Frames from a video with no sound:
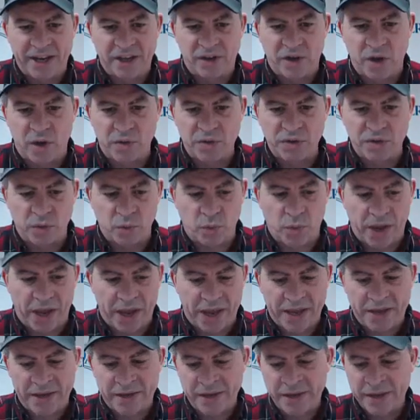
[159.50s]
Then it goes
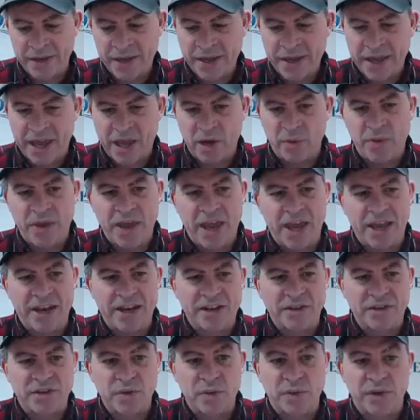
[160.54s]
away, and we head
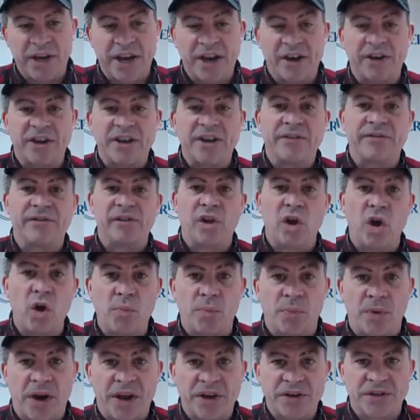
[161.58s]
into an area of
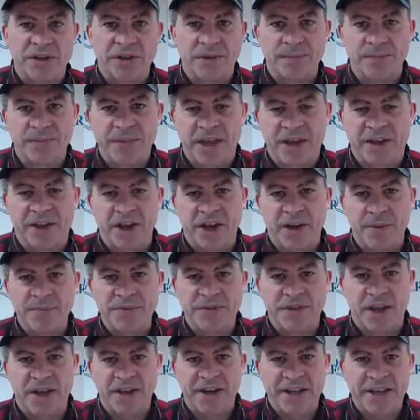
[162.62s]
low pressure that
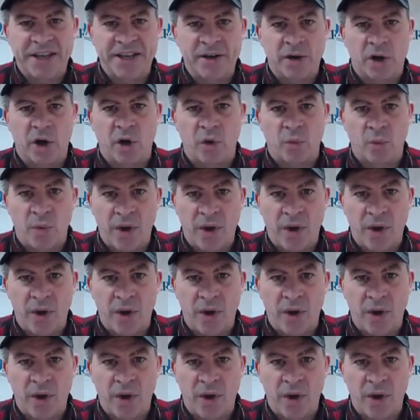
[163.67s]
comes on in